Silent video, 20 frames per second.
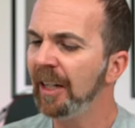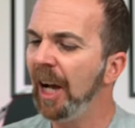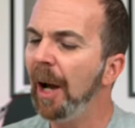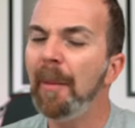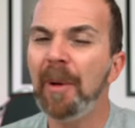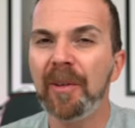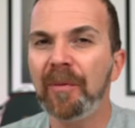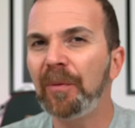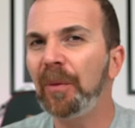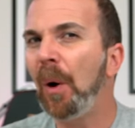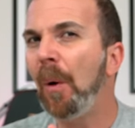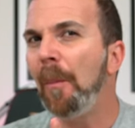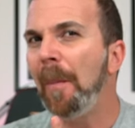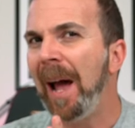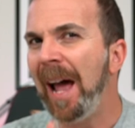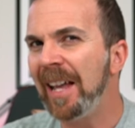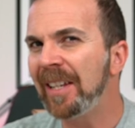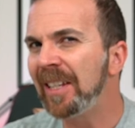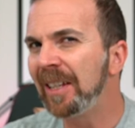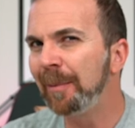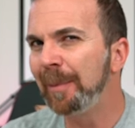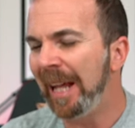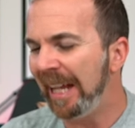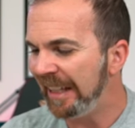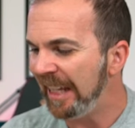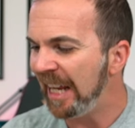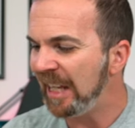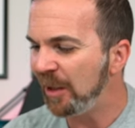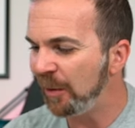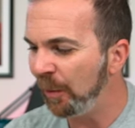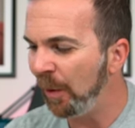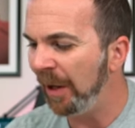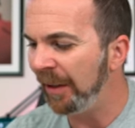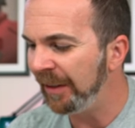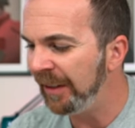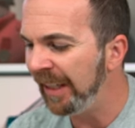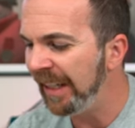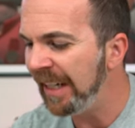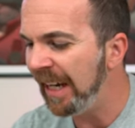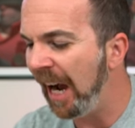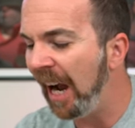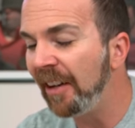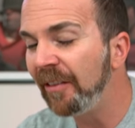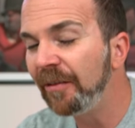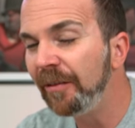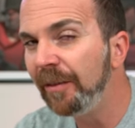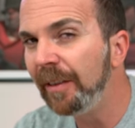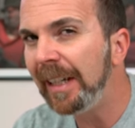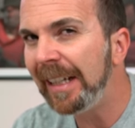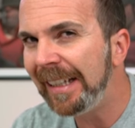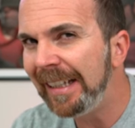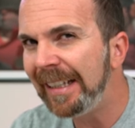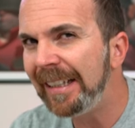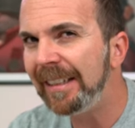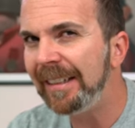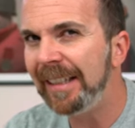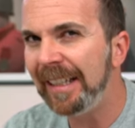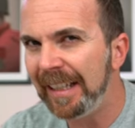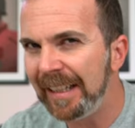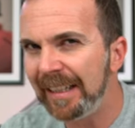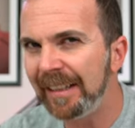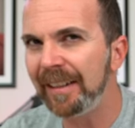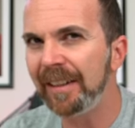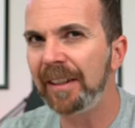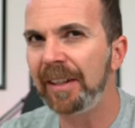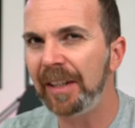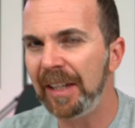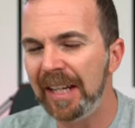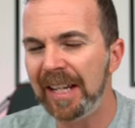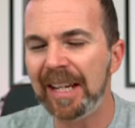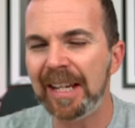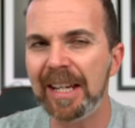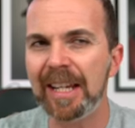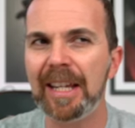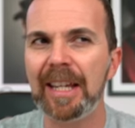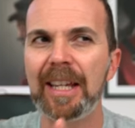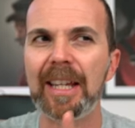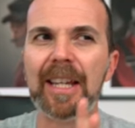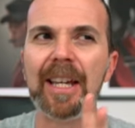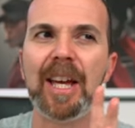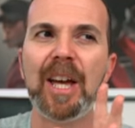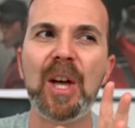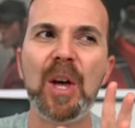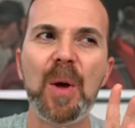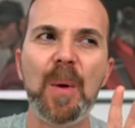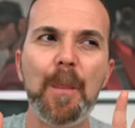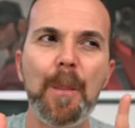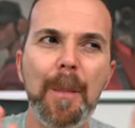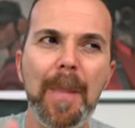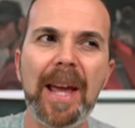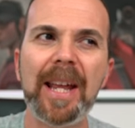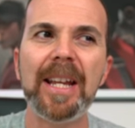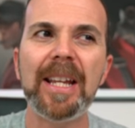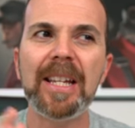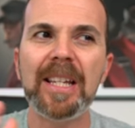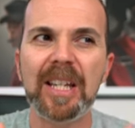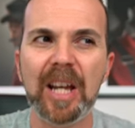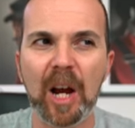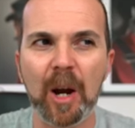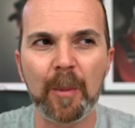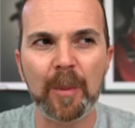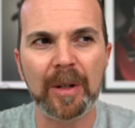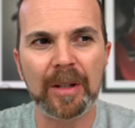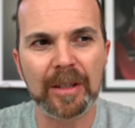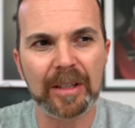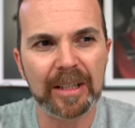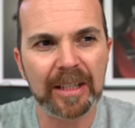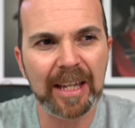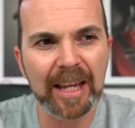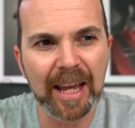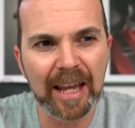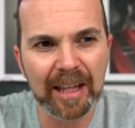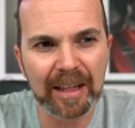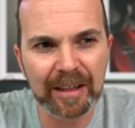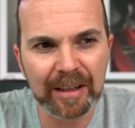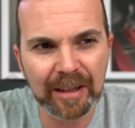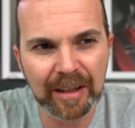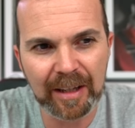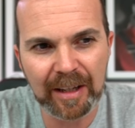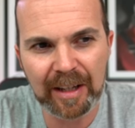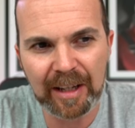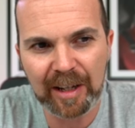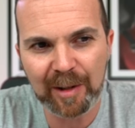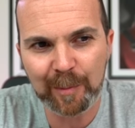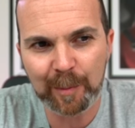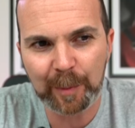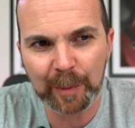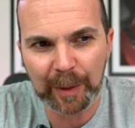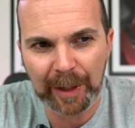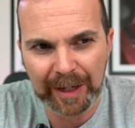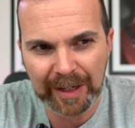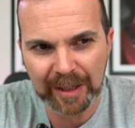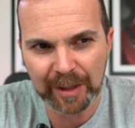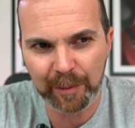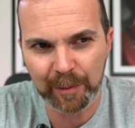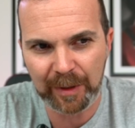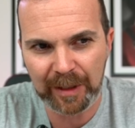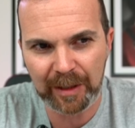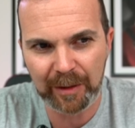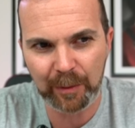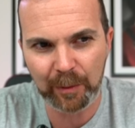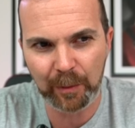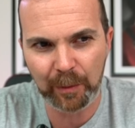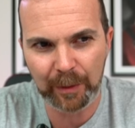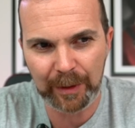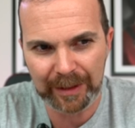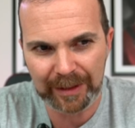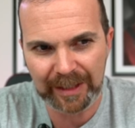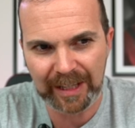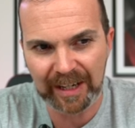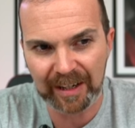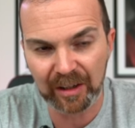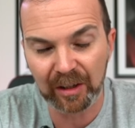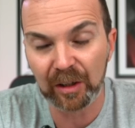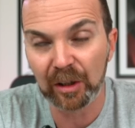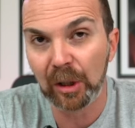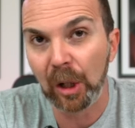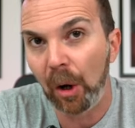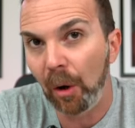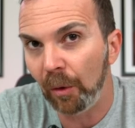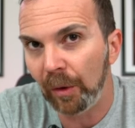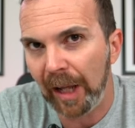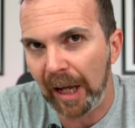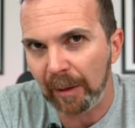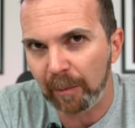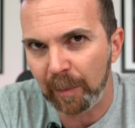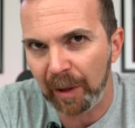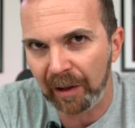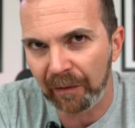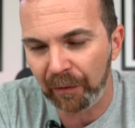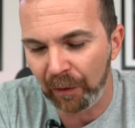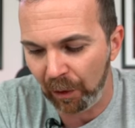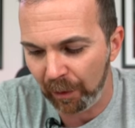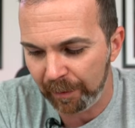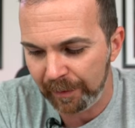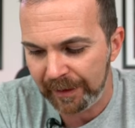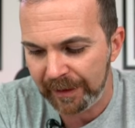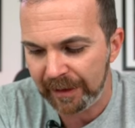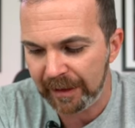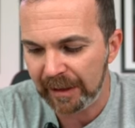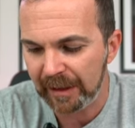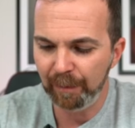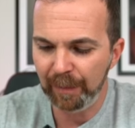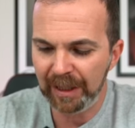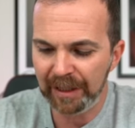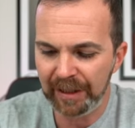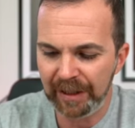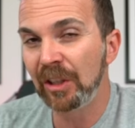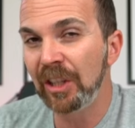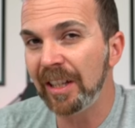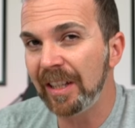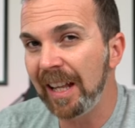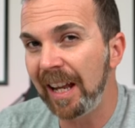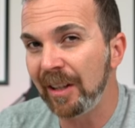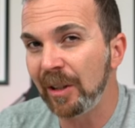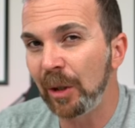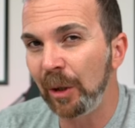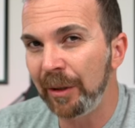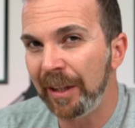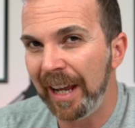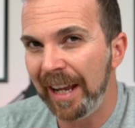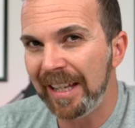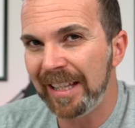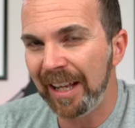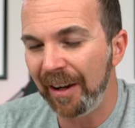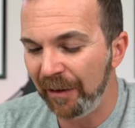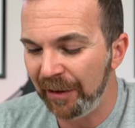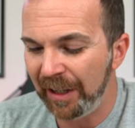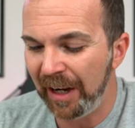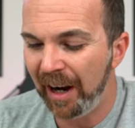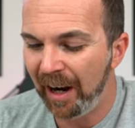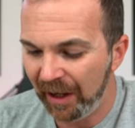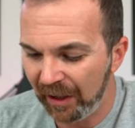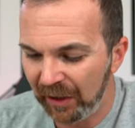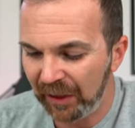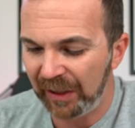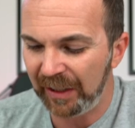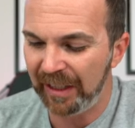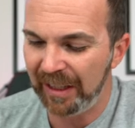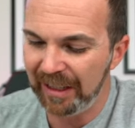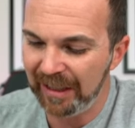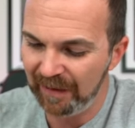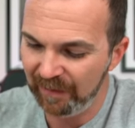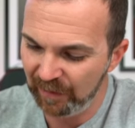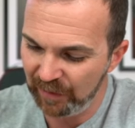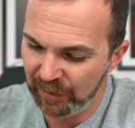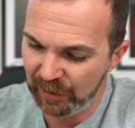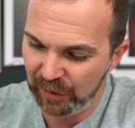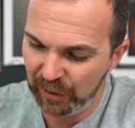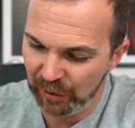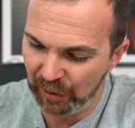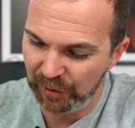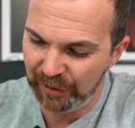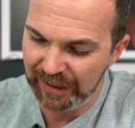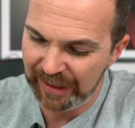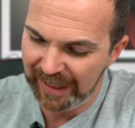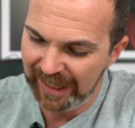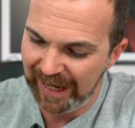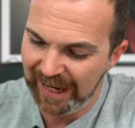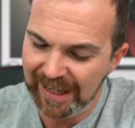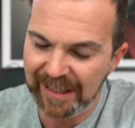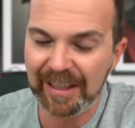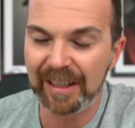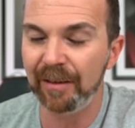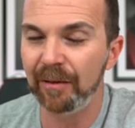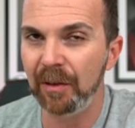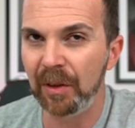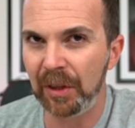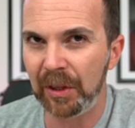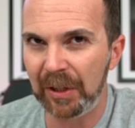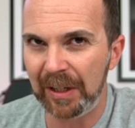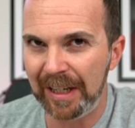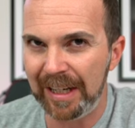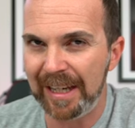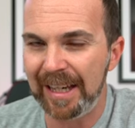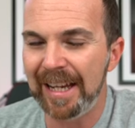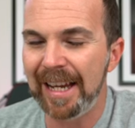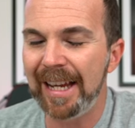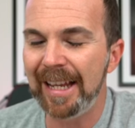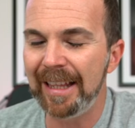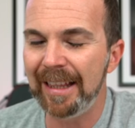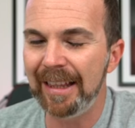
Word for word: Coming from Hasselblad X1D, I really didn't think many cameras can impress me with their low light performance. But just like Sony a7R III, Sony a7 III